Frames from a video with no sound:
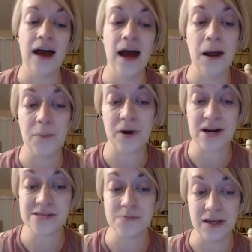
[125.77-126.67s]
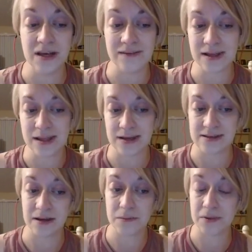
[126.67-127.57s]
and possibly giving
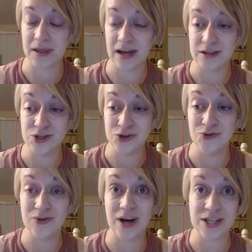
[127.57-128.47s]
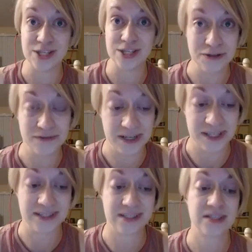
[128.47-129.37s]
things up that do not serve
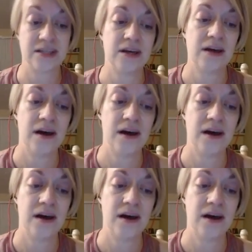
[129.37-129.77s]
us.